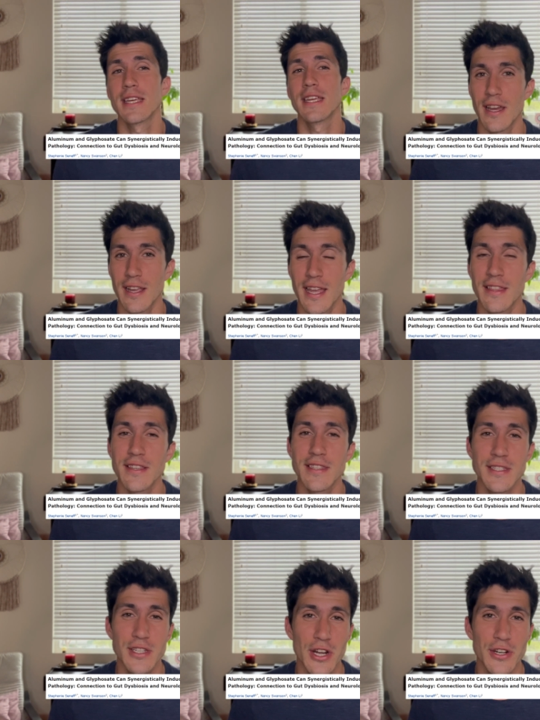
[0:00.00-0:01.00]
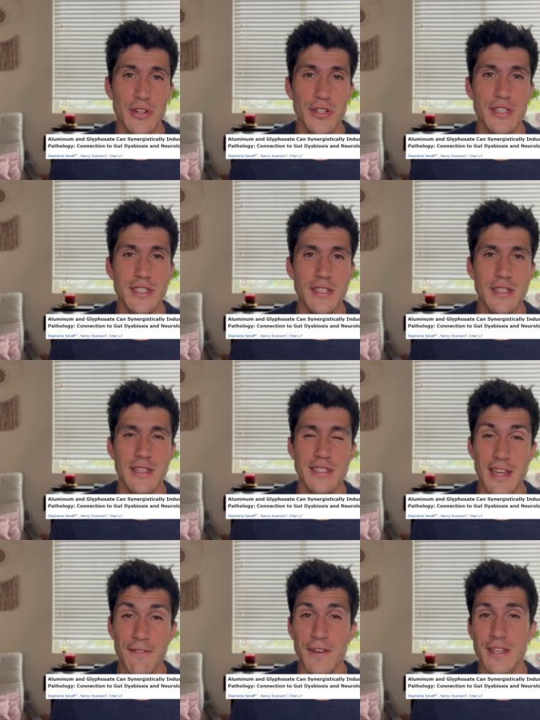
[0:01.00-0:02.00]
Again, this is Dr.
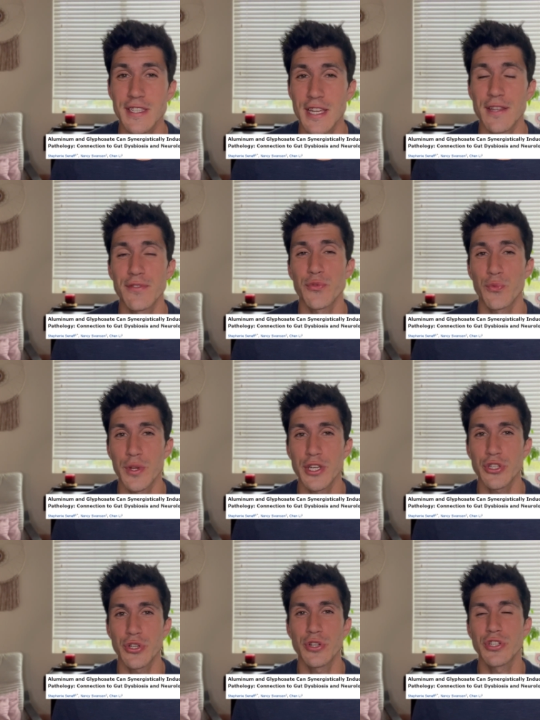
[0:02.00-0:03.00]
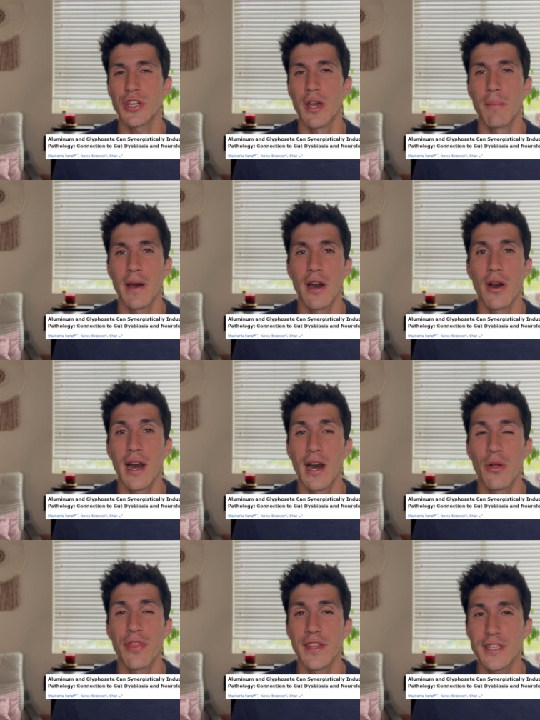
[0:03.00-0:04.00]
Stephanie Seneff's research about
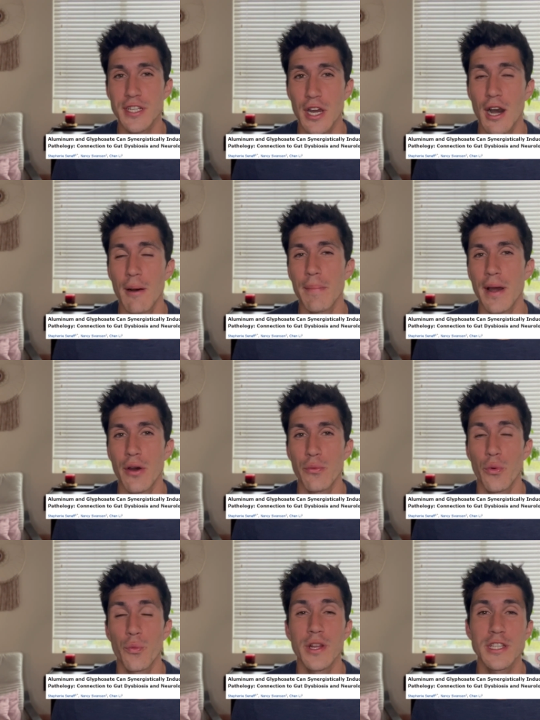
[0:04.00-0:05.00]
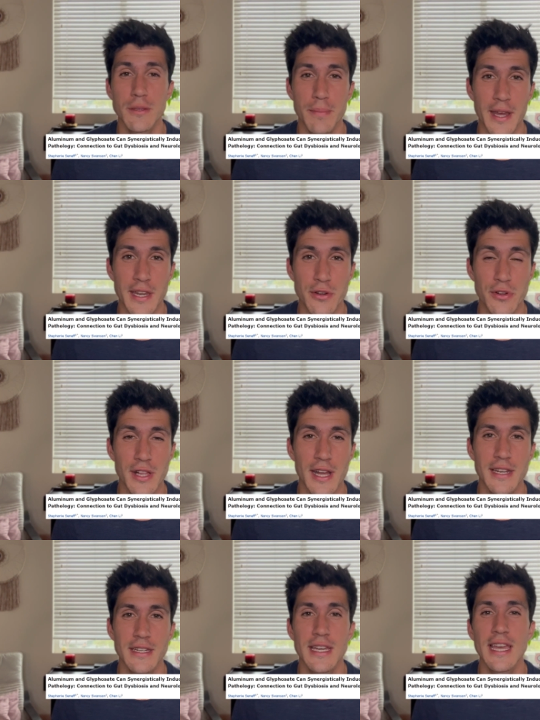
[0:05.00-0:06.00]
how this compound will reach the pineal
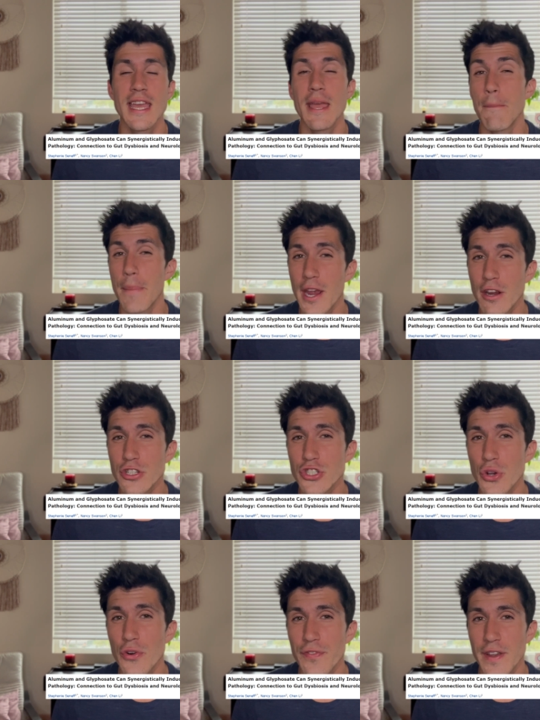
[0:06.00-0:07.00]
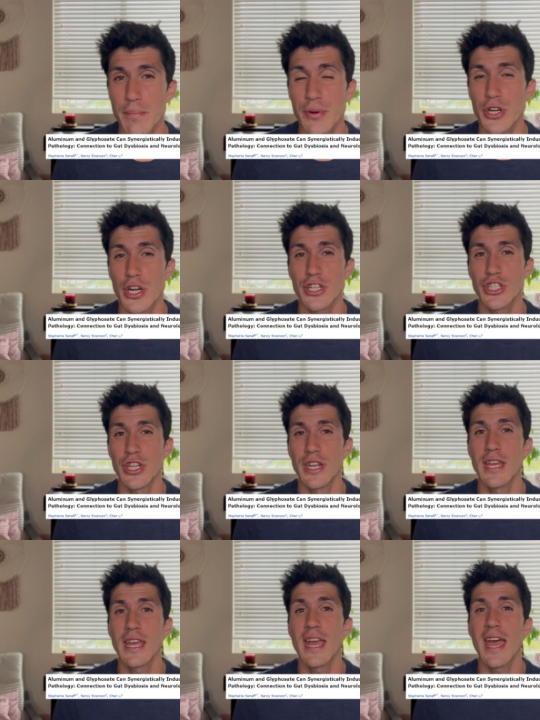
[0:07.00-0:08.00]
gland, impair sulfate
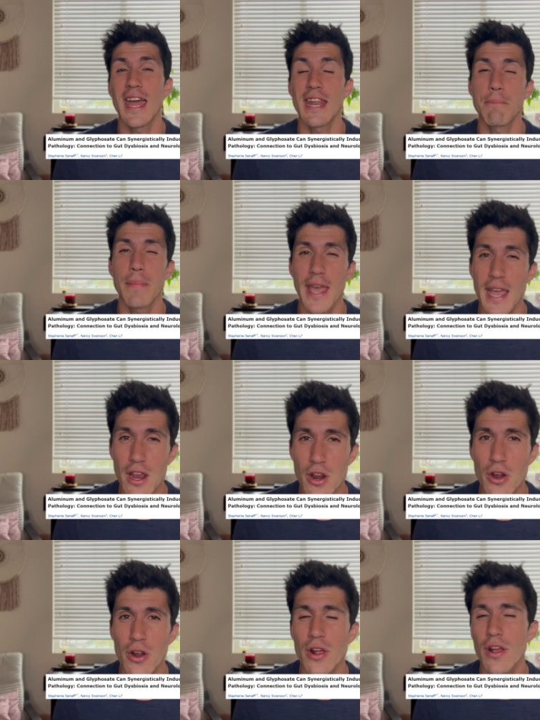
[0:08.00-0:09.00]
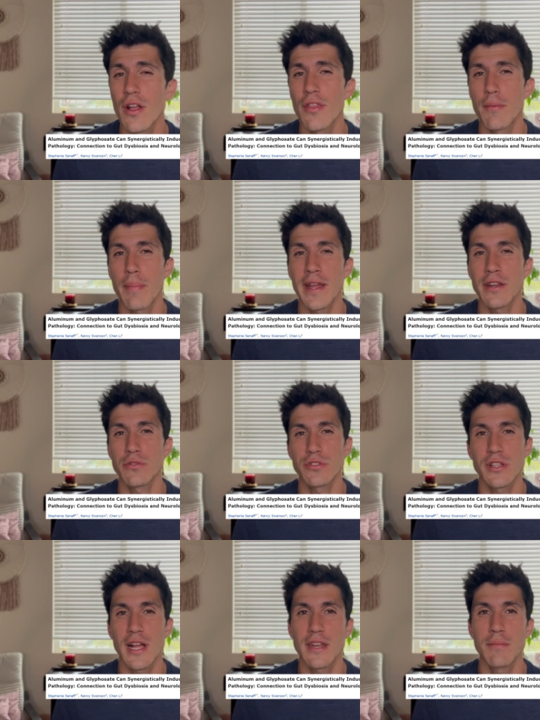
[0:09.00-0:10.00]
production, and impair the pineal
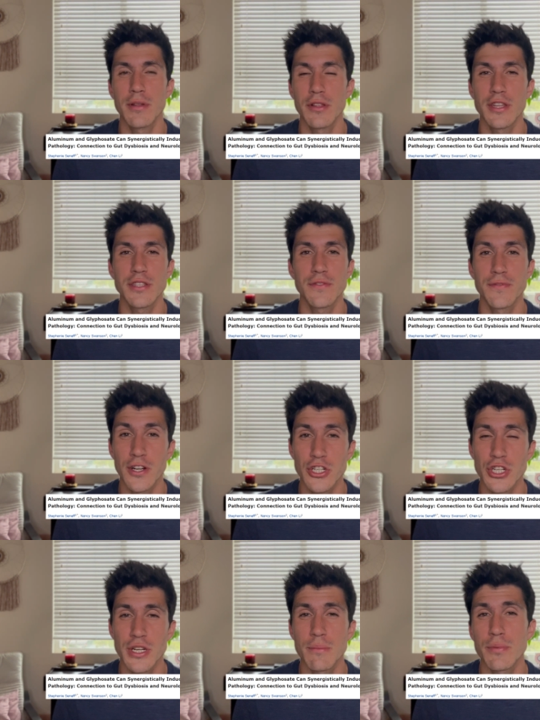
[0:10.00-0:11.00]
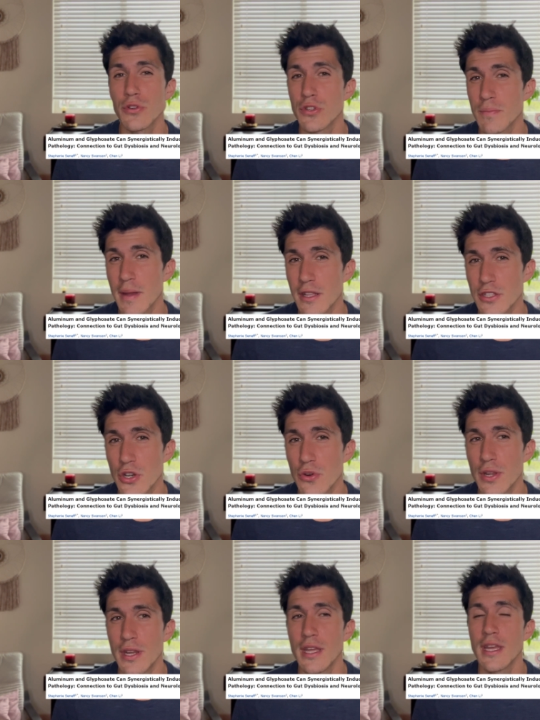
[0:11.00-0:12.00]
gland ability to function and produce
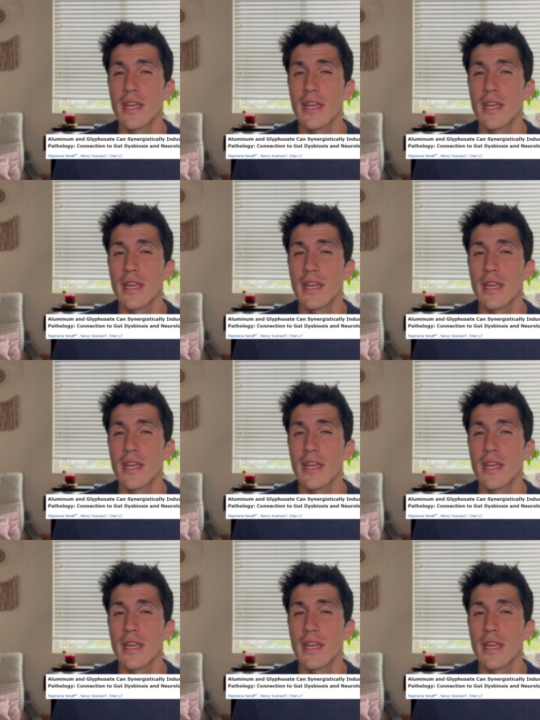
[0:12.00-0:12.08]
melatonin.